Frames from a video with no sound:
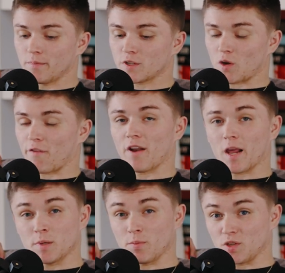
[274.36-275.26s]
So I feel
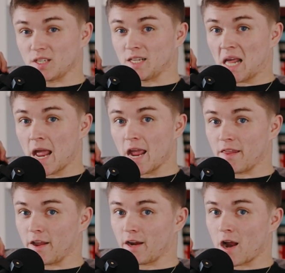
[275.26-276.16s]
like people see that
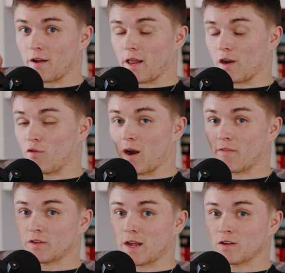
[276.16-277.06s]
and they kind of like
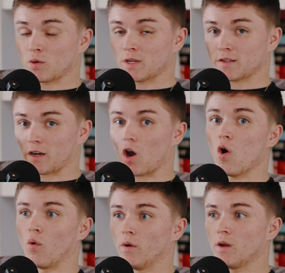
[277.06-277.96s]
gravitate towards that. It's like,
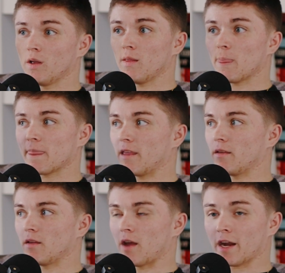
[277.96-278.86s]
oh,
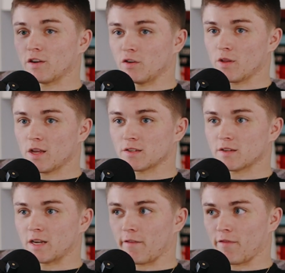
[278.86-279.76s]
I can do
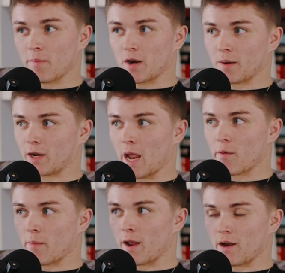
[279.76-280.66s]
this. And if I become a
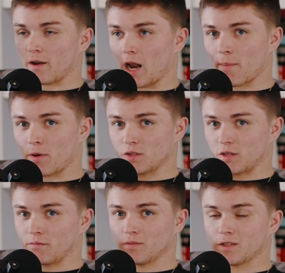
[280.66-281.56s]
cameraman and I
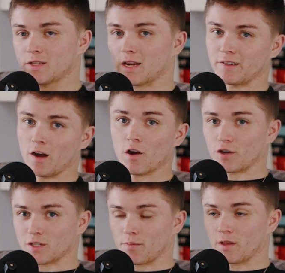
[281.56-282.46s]
post a sick
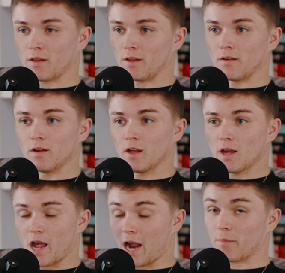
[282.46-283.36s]
dunk or something, then
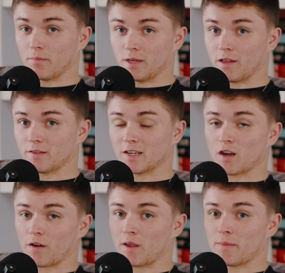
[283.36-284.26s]
I can get
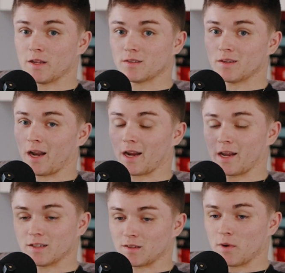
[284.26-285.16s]
TikTok famous and I
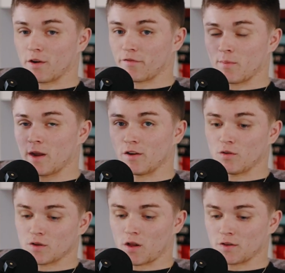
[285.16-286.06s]
can get some money from it and
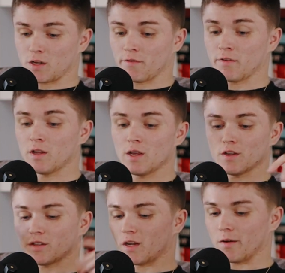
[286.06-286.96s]
do this all stuff.
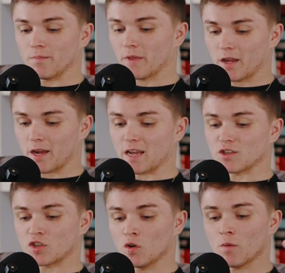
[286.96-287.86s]
So
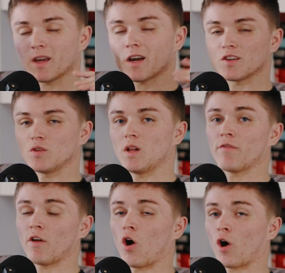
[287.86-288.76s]
again, just do it because you
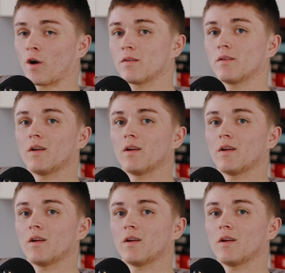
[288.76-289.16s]
love the art,